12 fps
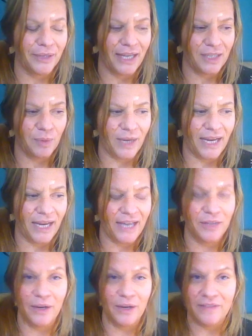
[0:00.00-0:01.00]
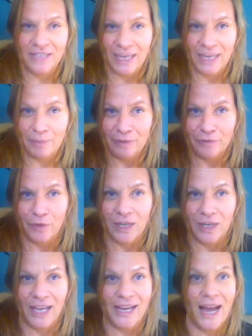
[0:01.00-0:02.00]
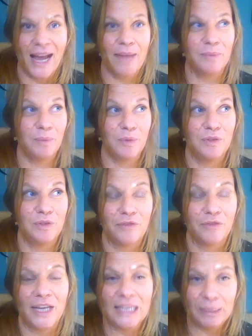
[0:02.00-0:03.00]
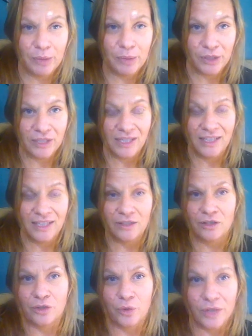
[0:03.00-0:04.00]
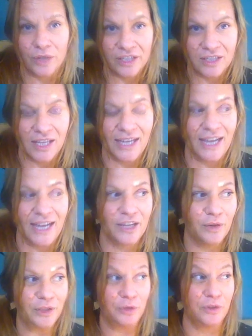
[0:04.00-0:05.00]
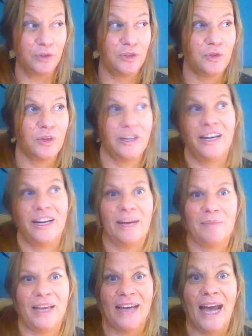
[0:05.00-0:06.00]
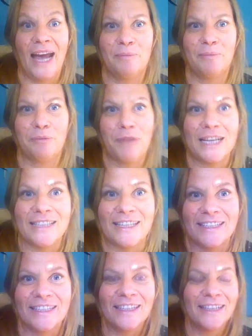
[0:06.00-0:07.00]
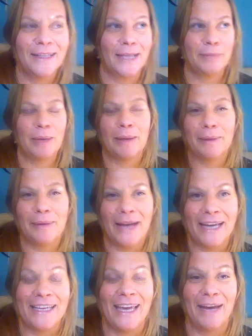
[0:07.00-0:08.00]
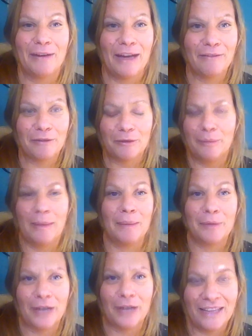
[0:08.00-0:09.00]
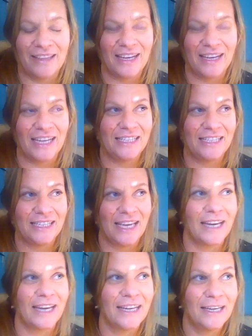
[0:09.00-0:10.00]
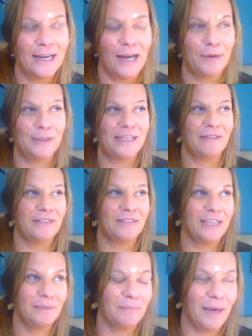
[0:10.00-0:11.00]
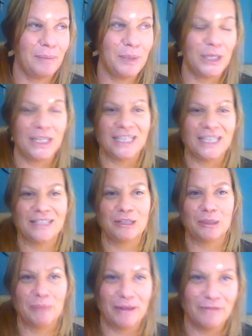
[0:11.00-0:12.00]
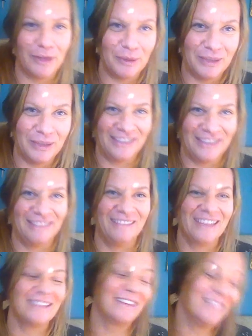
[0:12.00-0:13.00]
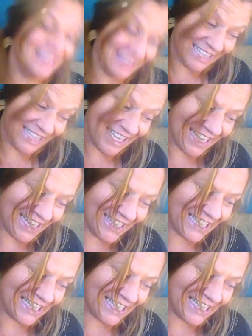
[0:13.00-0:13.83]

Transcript: And that's why I know I've said before, like, I'm the most friendly person in stores. Like, I go into a store and I'm like, I'm present. That's probably why I can't ever remember anything I need to get. I always have to get, I put a list on my phone and I'm like, okay, what do I gotta get?